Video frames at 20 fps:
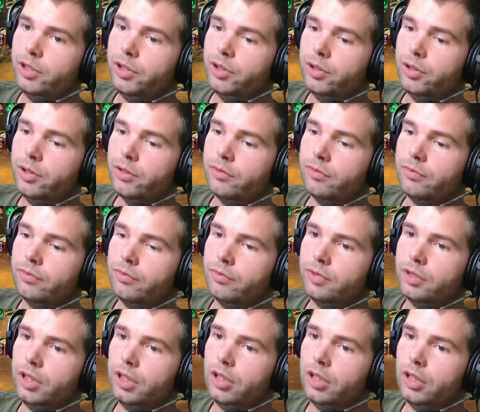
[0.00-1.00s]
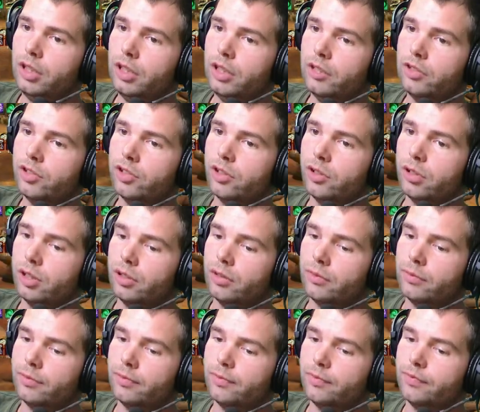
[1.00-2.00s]
mean, we could... Alright, let's do
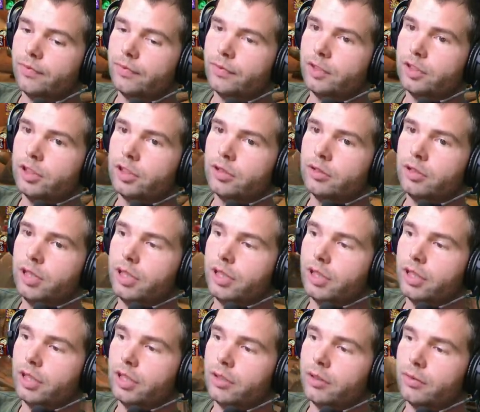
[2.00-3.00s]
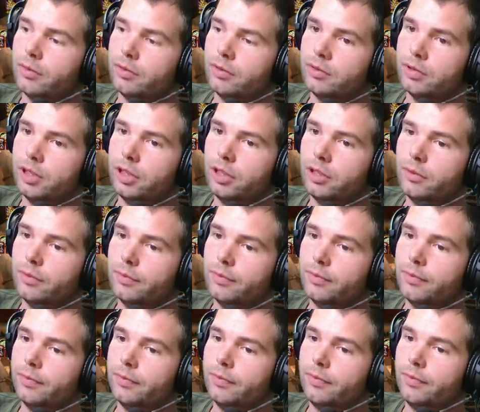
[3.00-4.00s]
it. Why not, right?